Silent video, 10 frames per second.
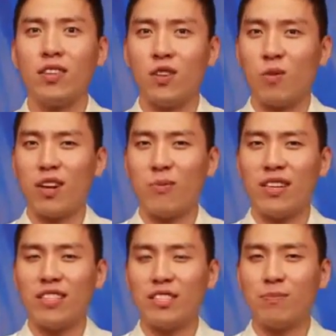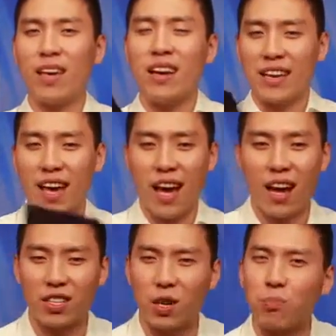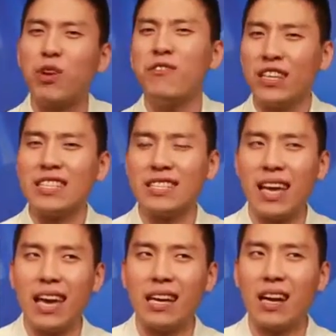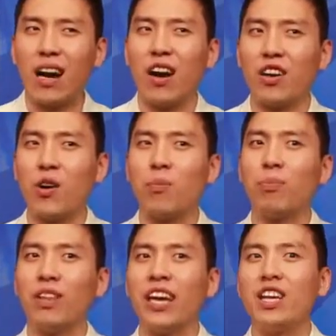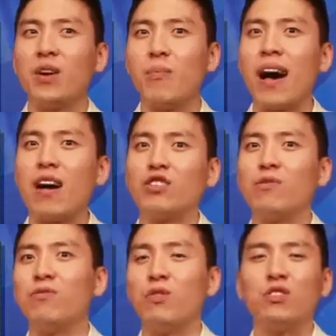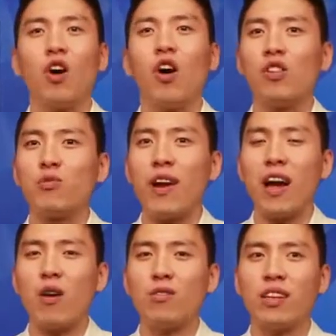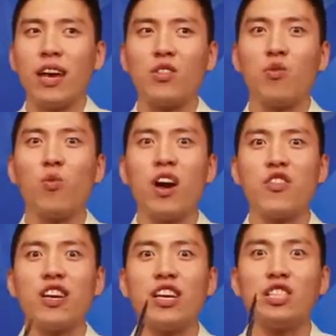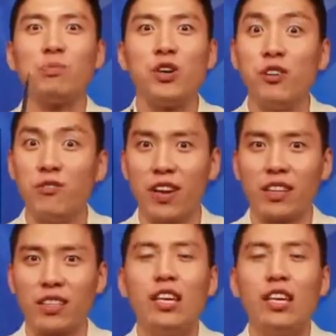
You know what it means? Yeah, they're briefly saying, plenty amounts of food all around and the weather is perfect.